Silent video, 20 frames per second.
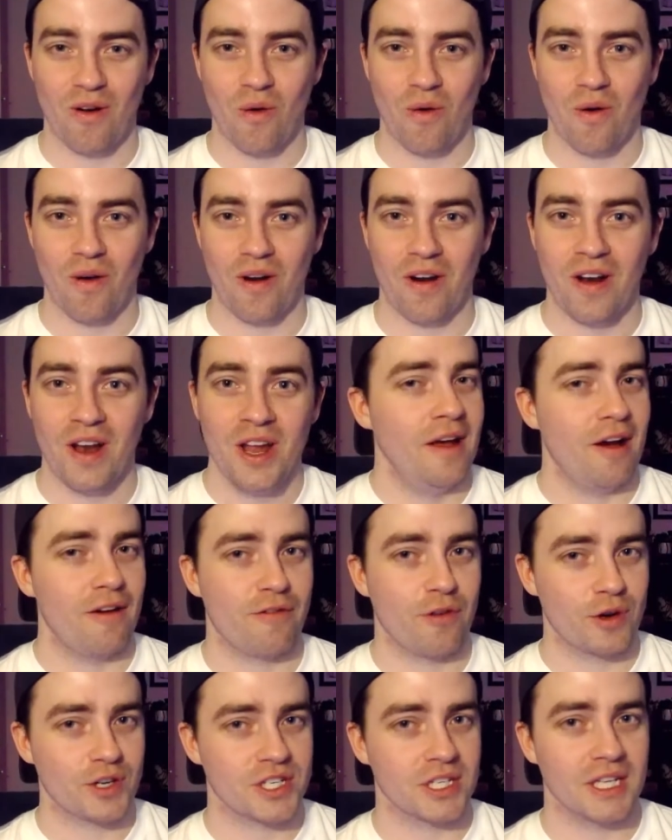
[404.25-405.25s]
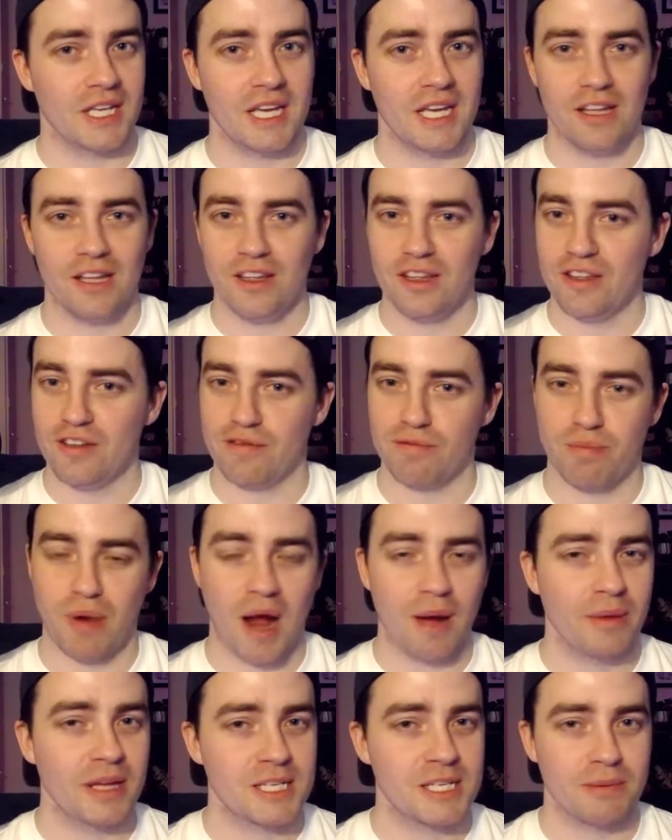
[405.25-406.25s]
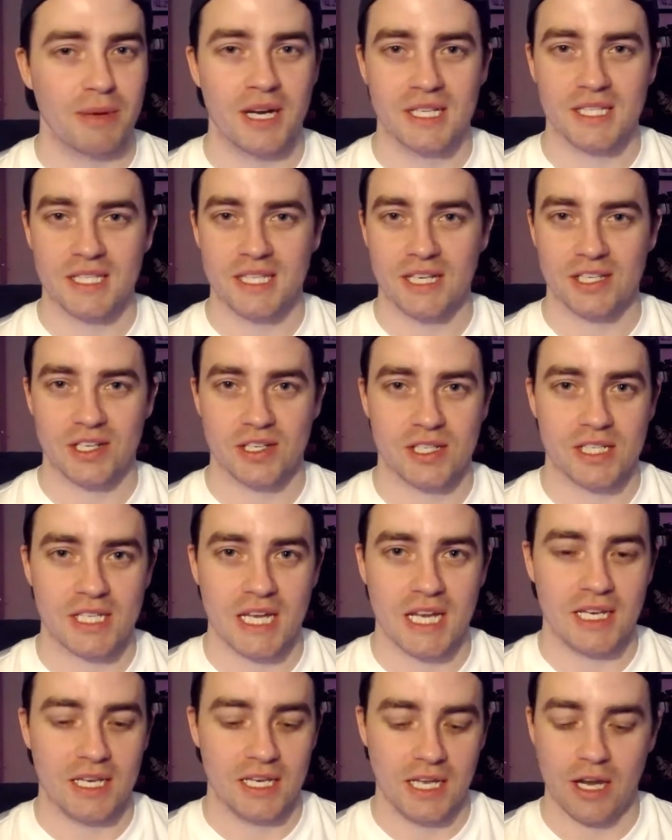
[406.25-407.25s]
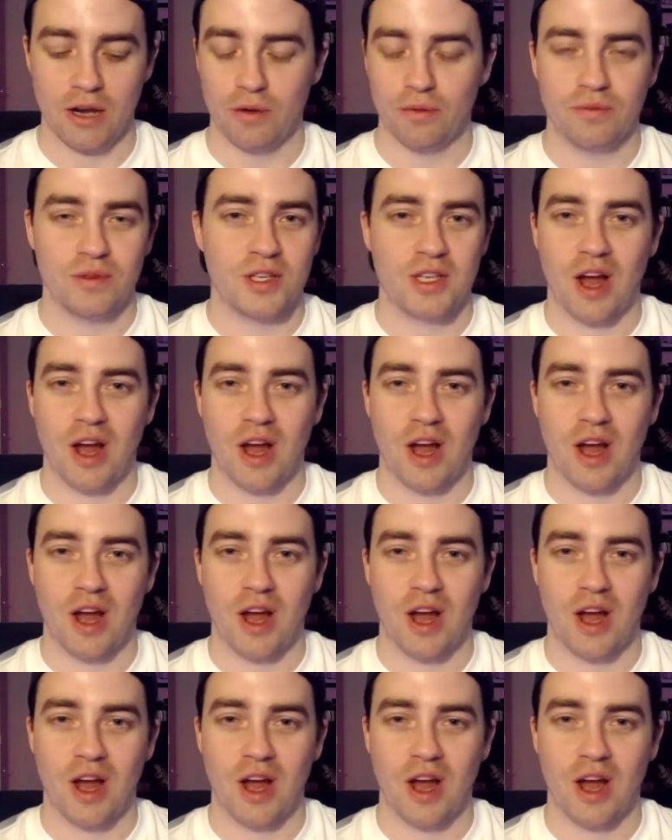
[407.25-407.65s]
or unfortunately, you've probably experienced this or seen, you know,